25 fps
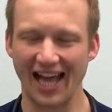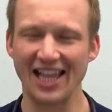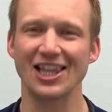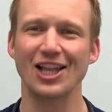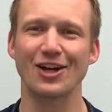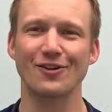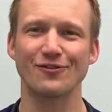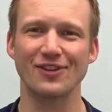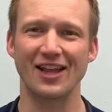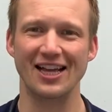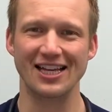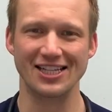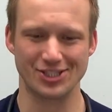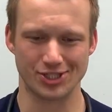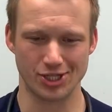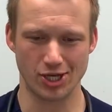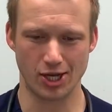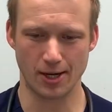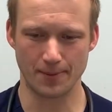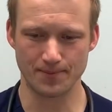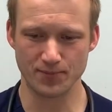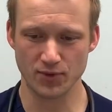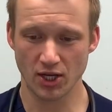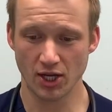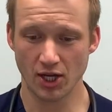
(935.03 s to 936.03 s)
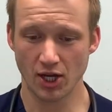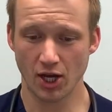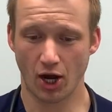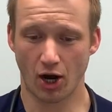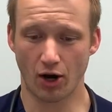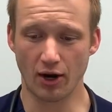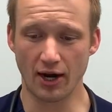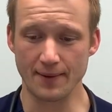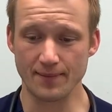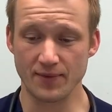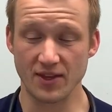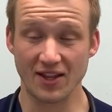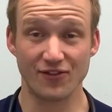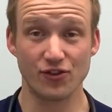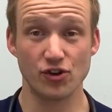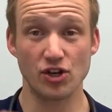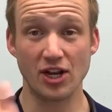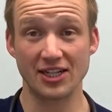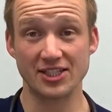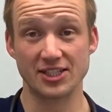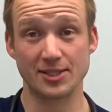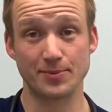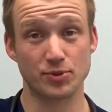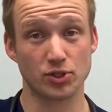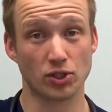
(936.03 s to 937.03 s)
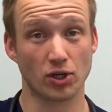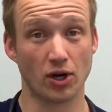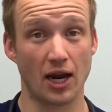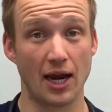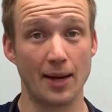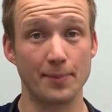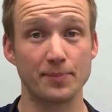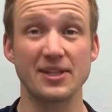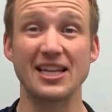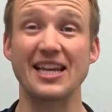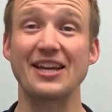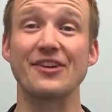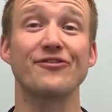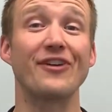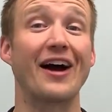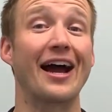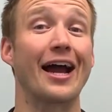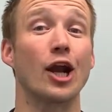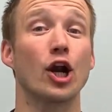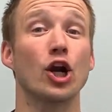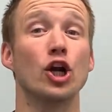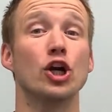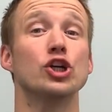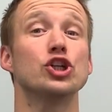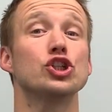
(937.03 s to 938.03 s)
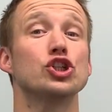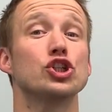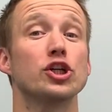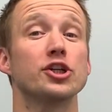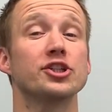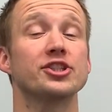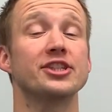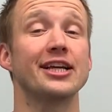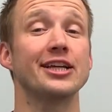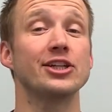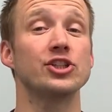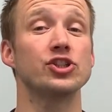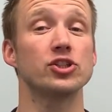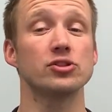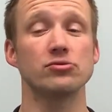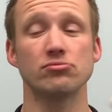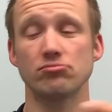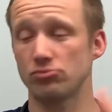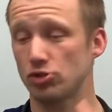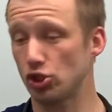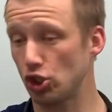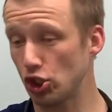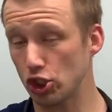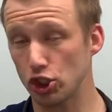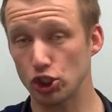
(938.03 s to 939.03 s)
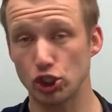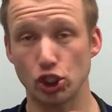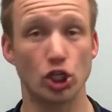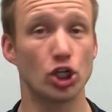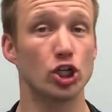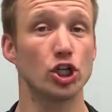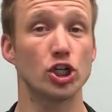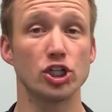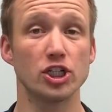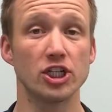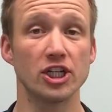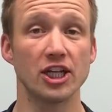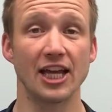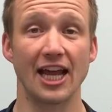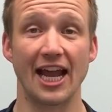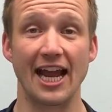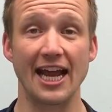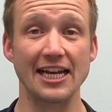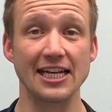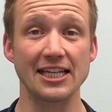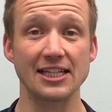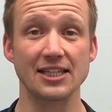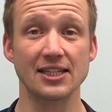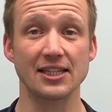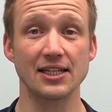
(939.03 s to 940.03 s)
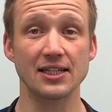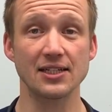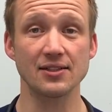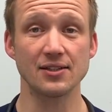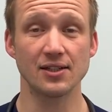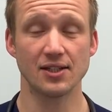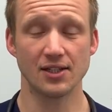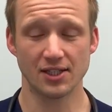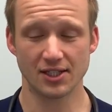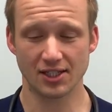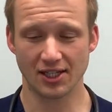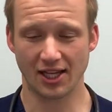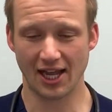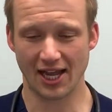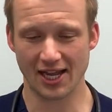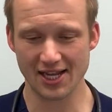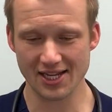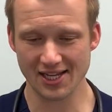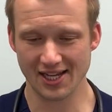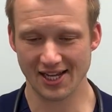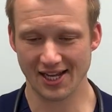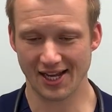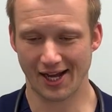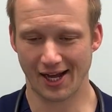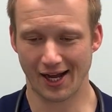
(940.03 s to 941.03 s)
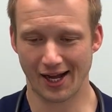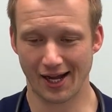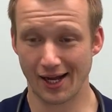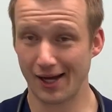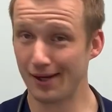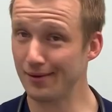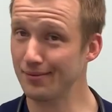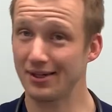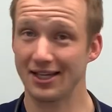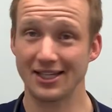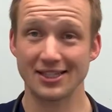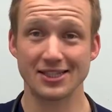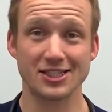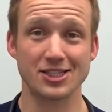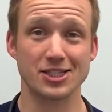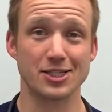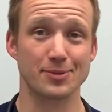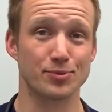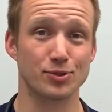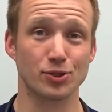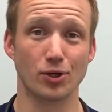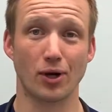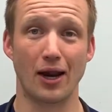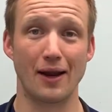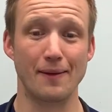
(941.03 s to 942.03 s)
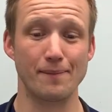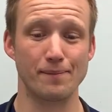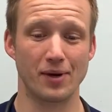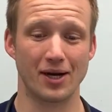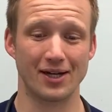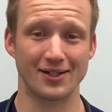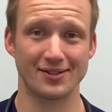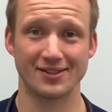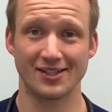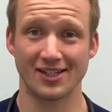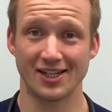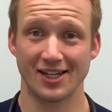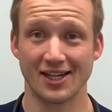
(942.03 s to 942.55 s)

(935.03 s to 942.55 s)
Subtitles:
love that song. All right, if you're not subscribed, if I earned your attention, you learned anything, okay, hit the subscribe button.